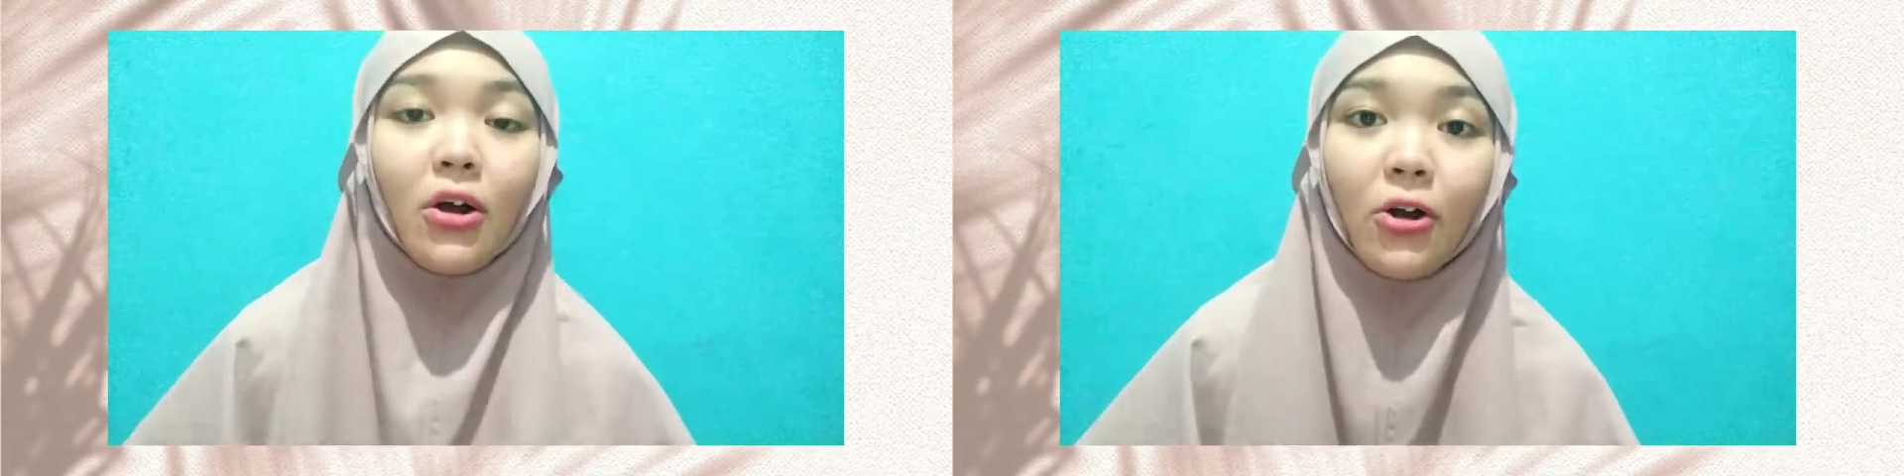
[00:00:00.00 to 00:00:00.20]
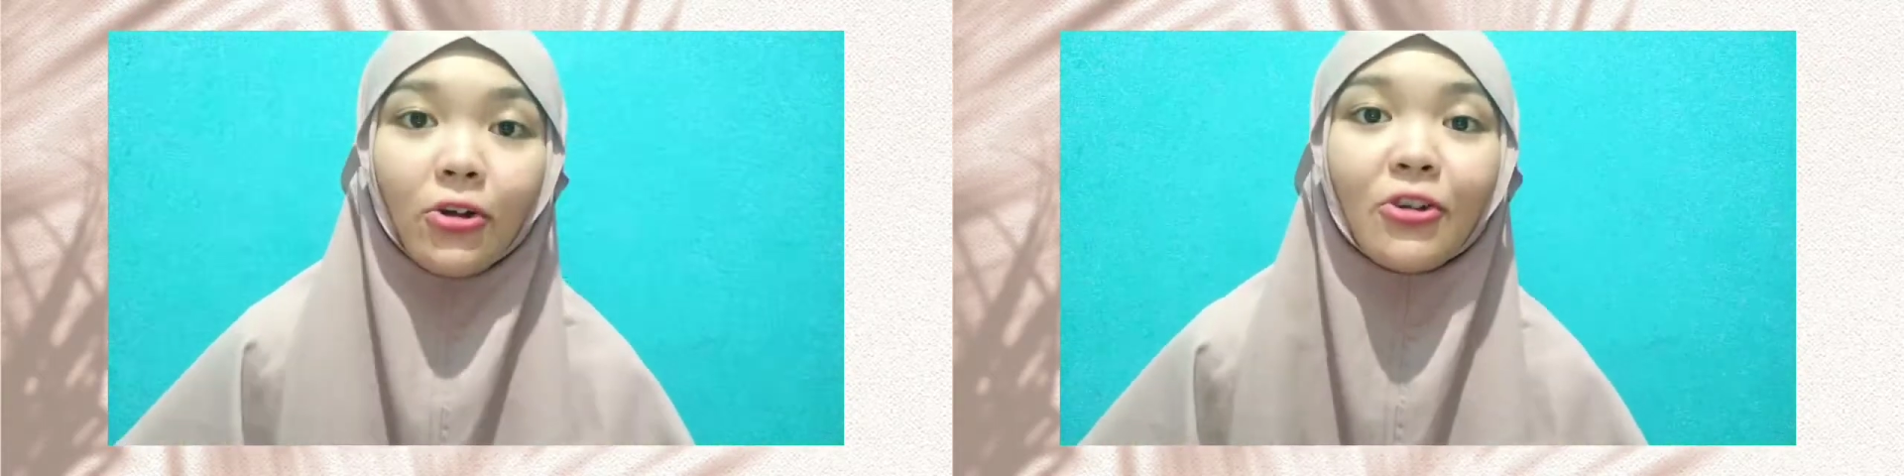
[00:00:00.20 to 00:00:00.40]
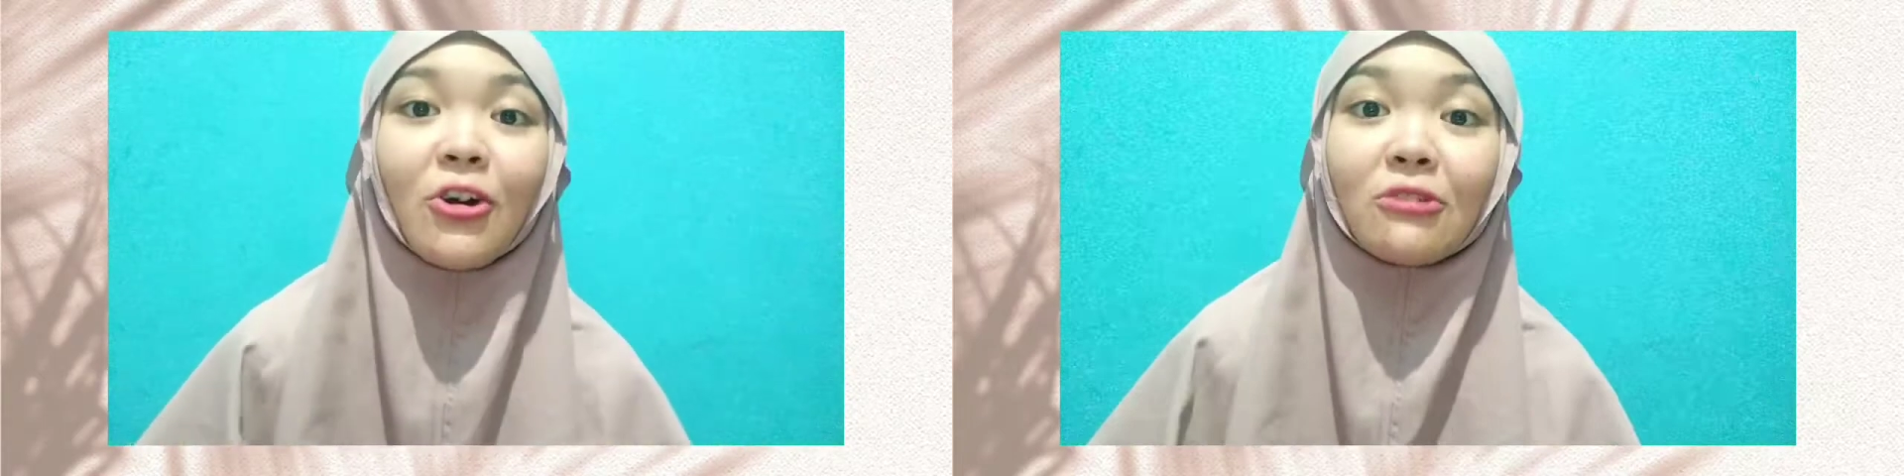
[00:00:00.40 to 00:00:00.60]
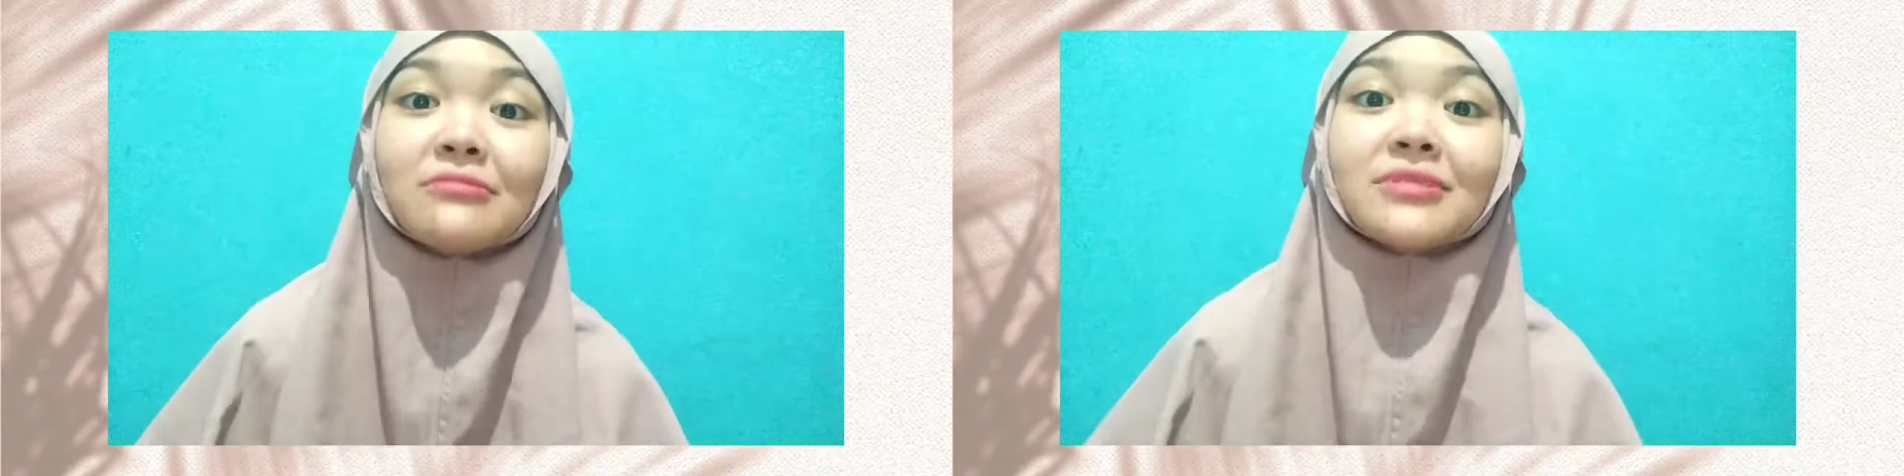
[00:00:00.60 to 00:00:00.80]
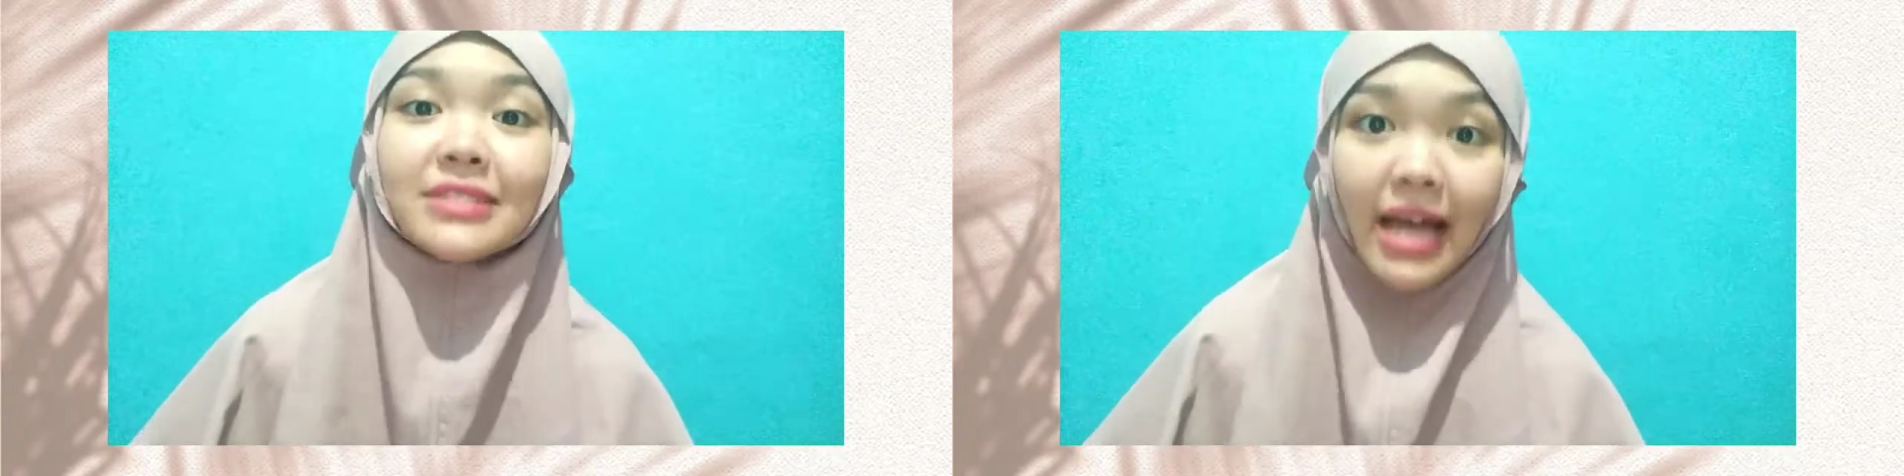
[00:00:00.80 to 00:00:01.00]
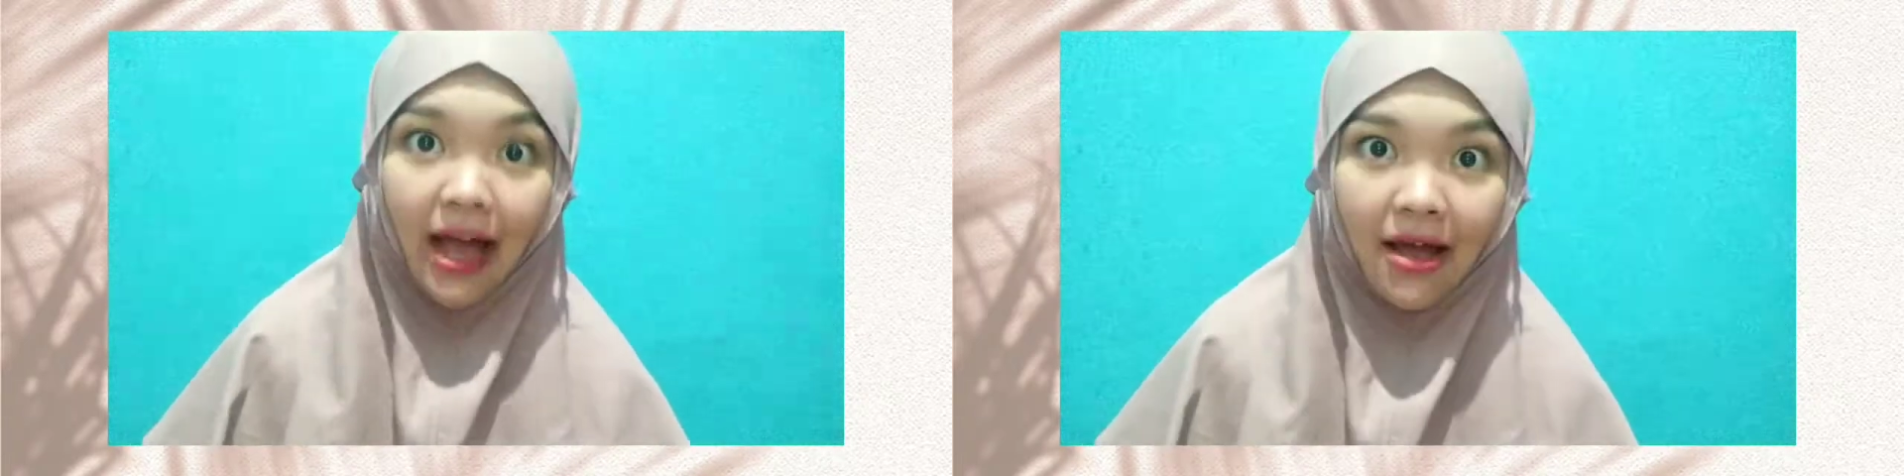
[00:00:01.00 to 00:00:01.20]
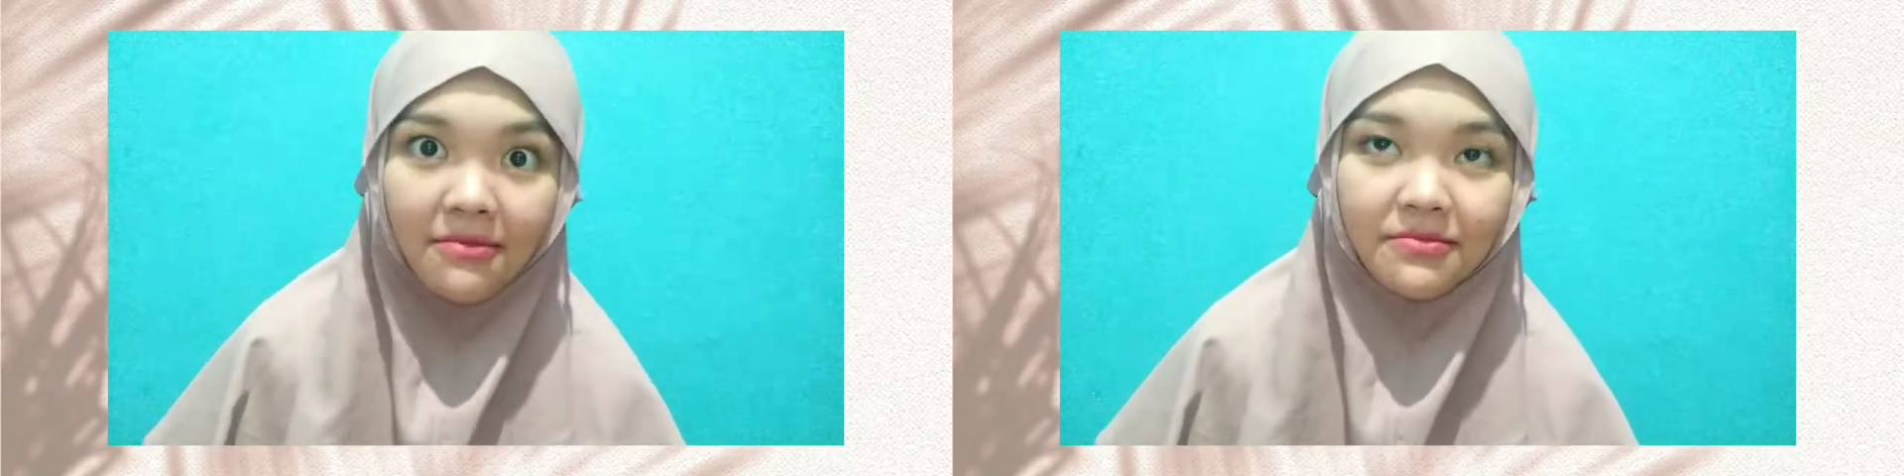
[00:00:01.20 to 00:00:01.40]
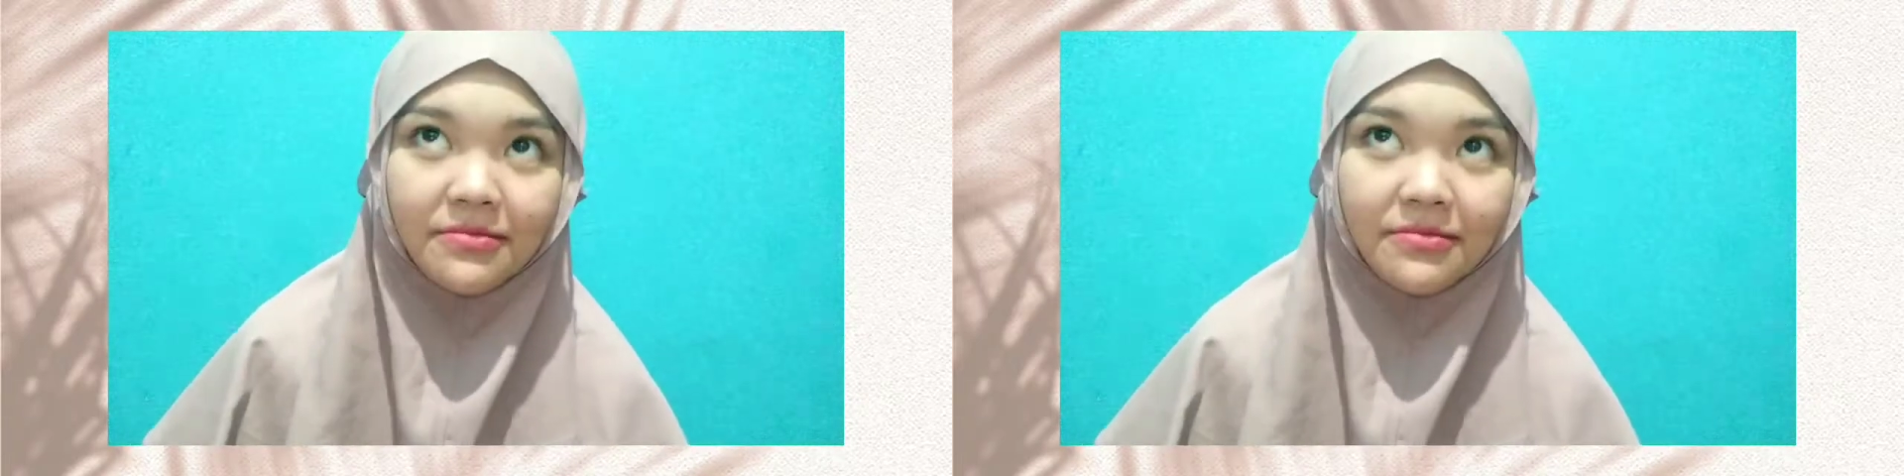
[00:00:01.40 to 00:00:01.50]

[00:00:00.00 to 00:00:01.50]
or home tap